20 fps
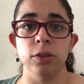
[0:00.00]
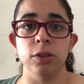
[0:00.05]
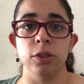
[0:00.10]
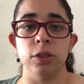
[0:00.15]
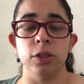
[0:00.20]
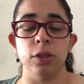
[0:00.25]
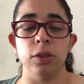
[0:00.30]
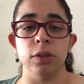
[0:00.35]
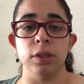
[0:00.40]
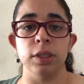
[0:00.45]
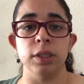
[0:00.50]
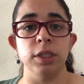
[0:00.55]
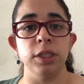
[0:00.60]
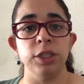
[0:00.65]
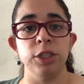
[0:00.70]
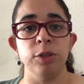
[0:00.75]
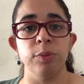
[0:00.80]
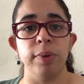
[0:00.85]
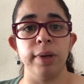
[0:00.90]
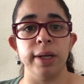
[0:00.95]
So
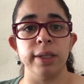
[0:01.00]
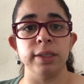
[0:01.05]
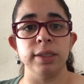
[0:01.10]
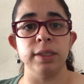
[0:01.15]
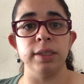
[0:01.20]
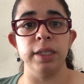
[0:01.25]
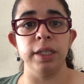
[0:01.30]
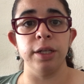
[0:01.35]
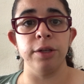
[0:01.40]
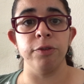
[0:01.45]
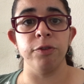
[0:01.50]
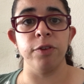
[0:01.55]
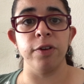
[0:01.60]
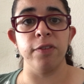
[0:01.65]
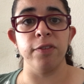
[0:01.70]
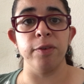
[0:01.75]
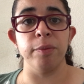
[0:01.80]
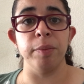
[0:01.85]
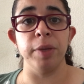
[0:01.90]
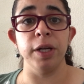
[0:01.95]
continue practicing in
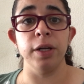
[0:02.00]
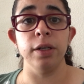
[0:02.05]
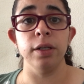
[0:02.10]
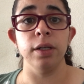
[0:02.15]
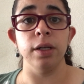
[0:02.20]
front of a mirror,